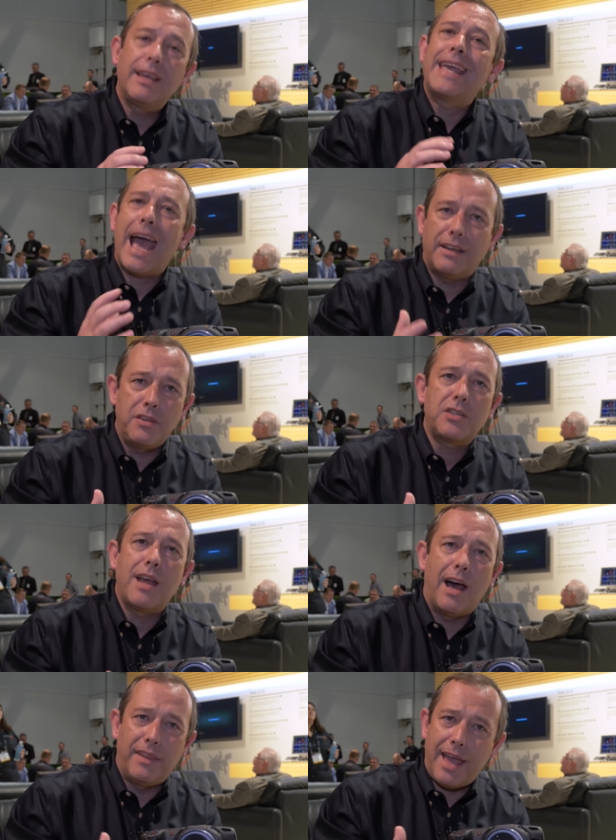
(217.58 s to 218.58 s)
Canon
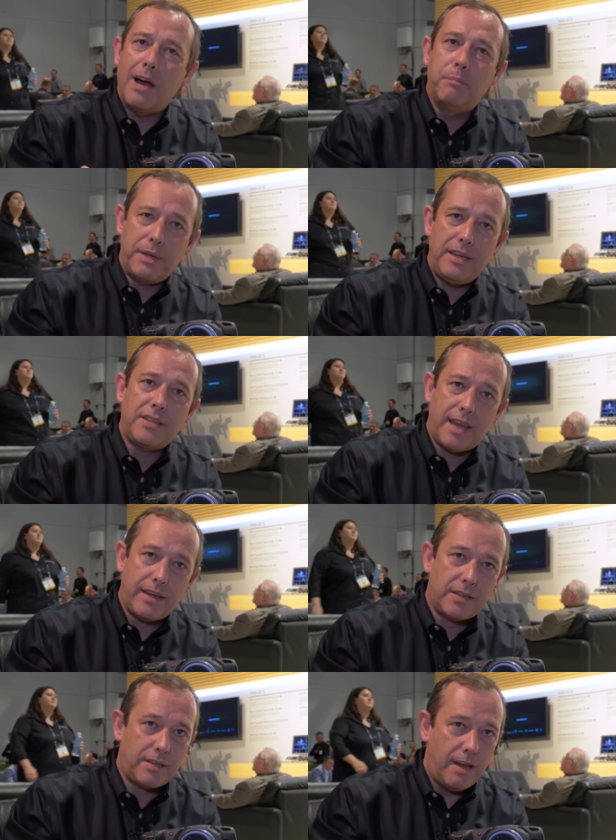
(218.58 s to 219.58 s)
style, the
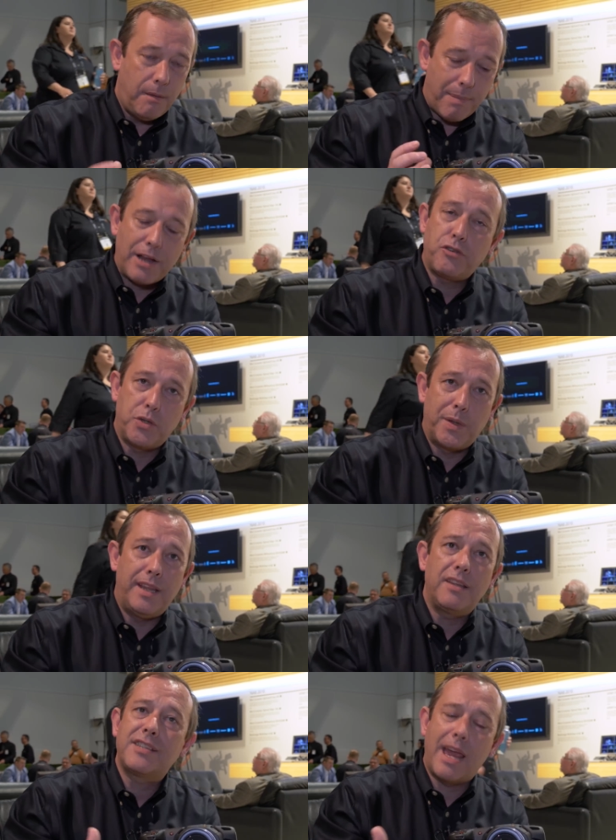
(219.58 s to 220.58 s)
LP6 batteries with
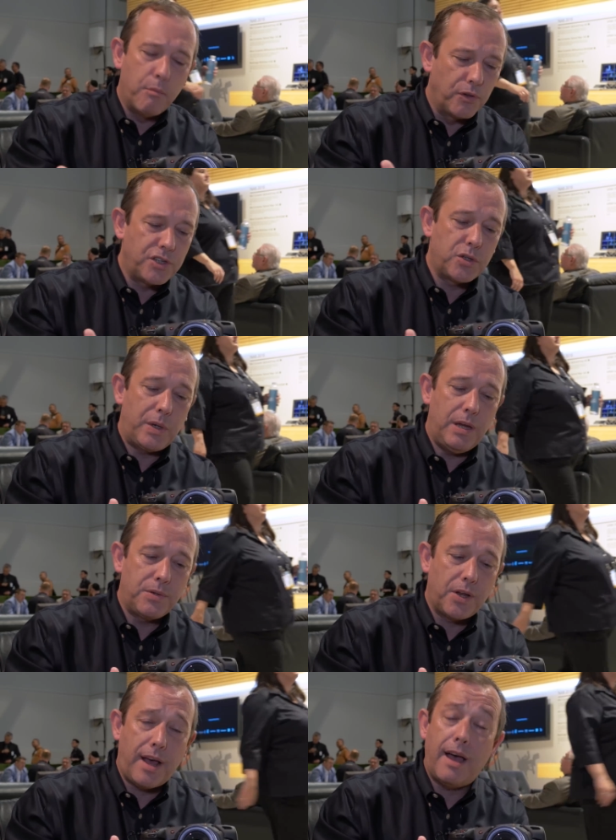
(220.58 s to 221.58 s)
it, the same ones as we
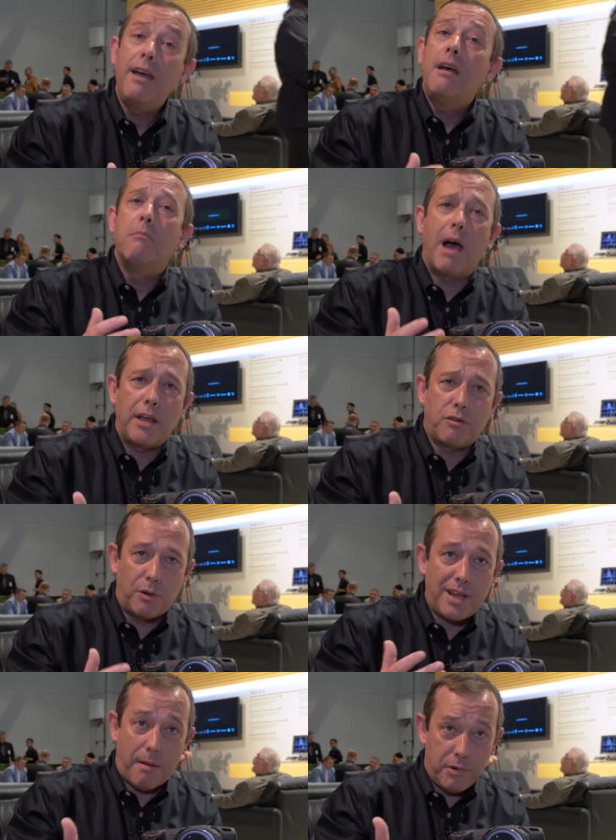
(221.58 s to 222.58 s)
use on our micro
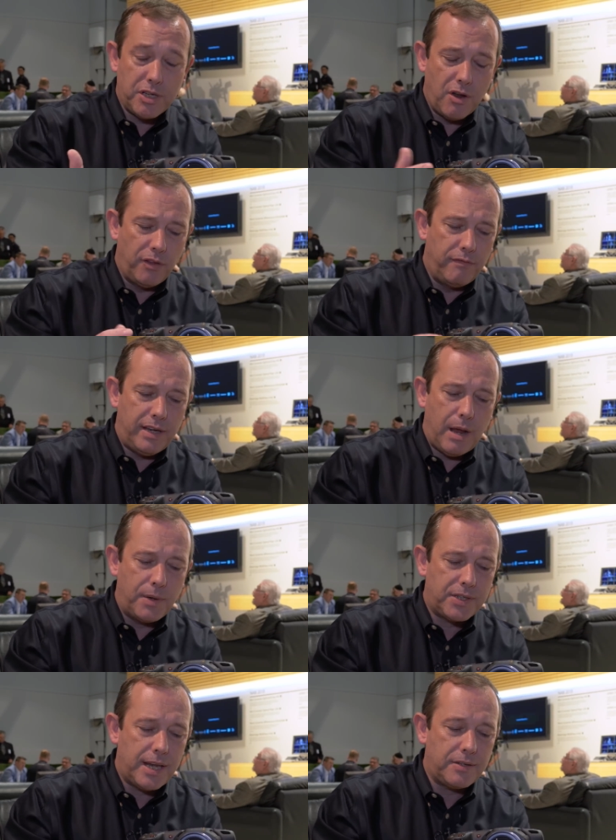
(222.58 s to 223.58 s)
cameras and on the video
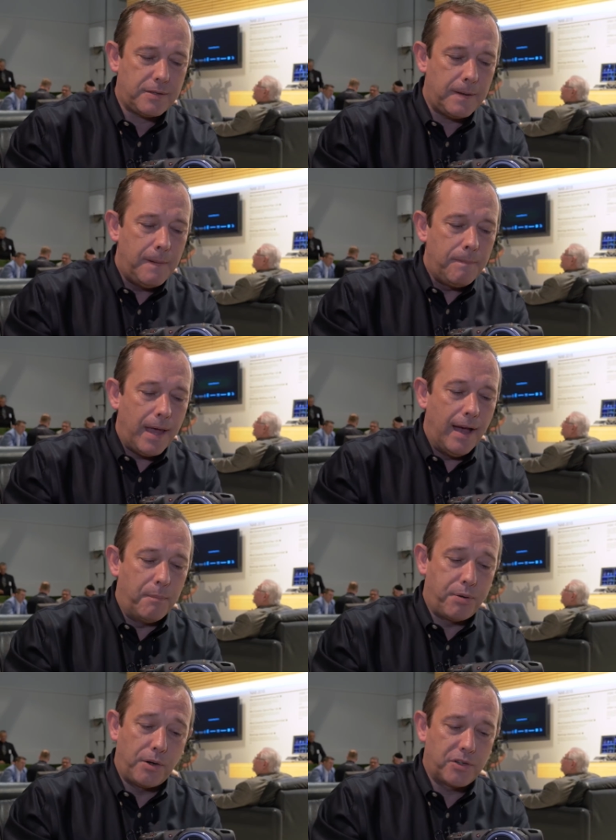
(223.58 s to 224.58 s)
assist
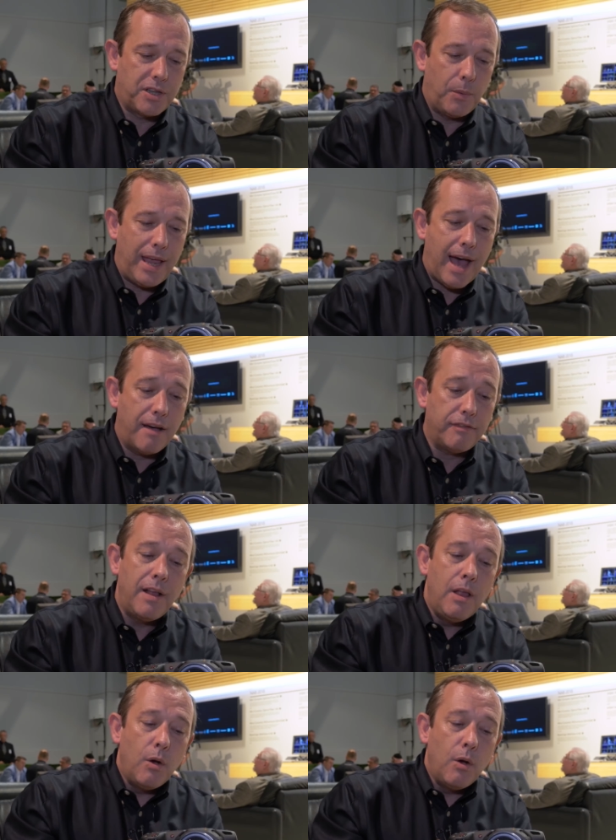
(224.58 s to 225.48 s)
products that we have.